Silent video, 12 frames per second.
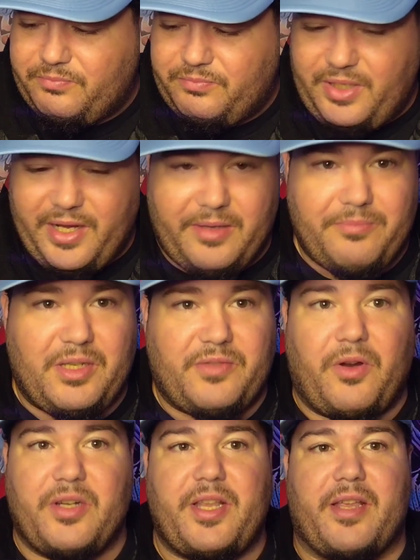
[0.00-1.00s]
yeah, as
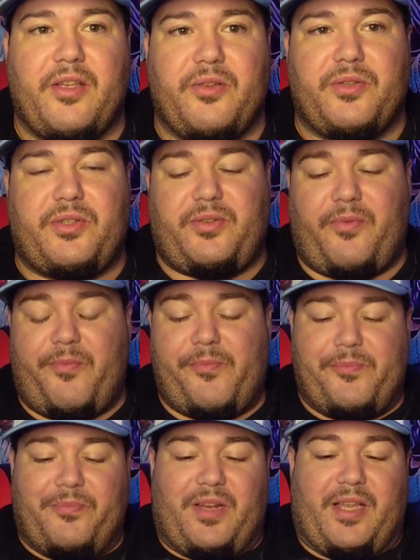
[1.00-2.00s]
far as that goes,
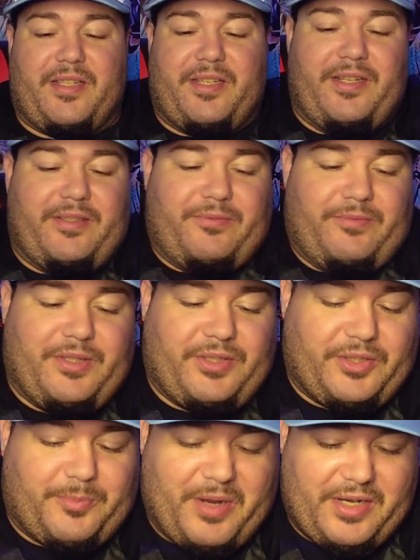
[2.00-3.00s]
like I said,
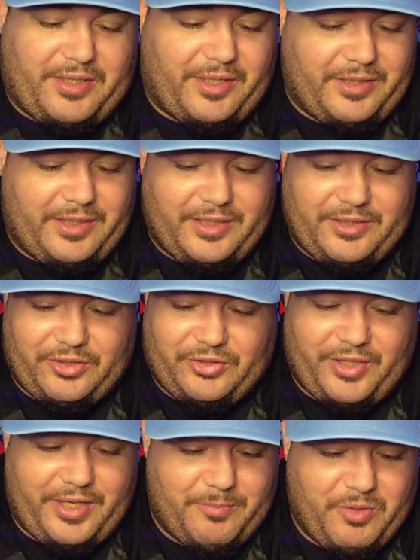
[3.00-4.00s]
this is basically
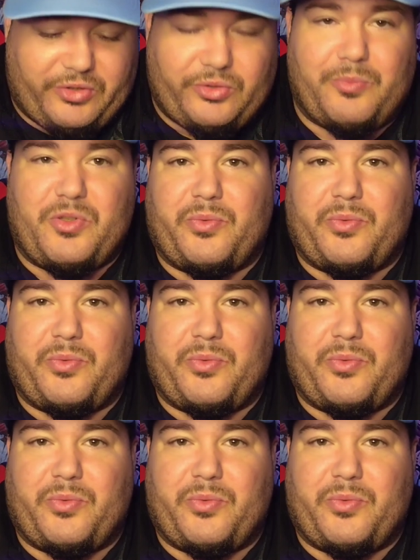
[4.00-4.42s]
just a mushroom